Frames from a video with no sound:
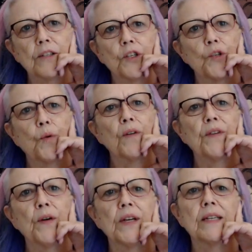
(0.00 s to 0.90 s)
to our
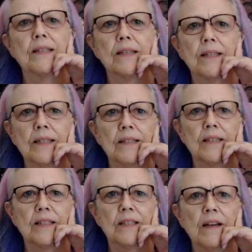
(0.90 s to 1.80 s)
very
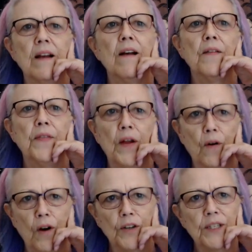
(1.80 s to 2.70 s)
existence. There
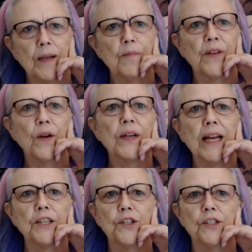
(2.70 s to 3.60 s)
are some
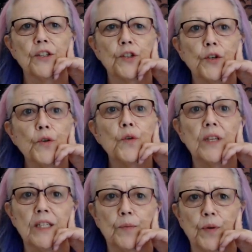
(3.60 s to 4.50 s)
variations to
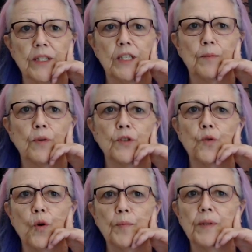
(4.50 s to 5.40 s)
these principles
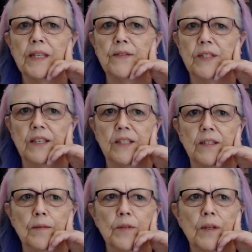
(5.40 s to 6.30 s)
or belief
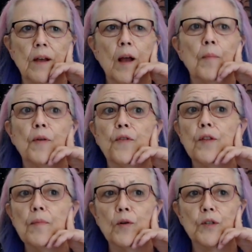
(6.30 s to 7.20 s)
systems, but for the
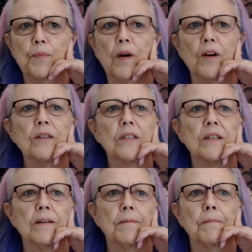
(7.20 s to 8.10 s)
most part,
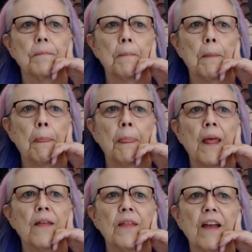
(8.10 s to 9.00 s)

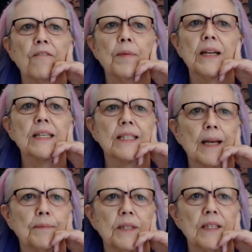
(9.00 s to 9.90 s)
they have been
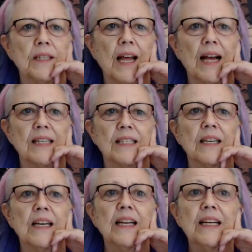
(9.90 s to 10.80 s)
accepted as
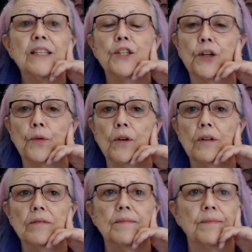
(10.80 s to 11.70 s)
integral
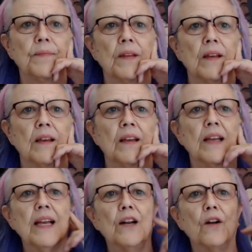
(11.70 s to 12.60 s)

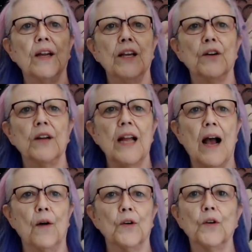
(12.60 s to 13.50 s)
in our inner and
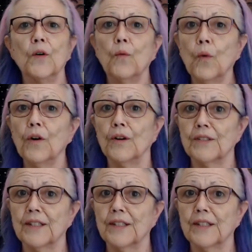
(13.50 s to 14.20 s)
outer world.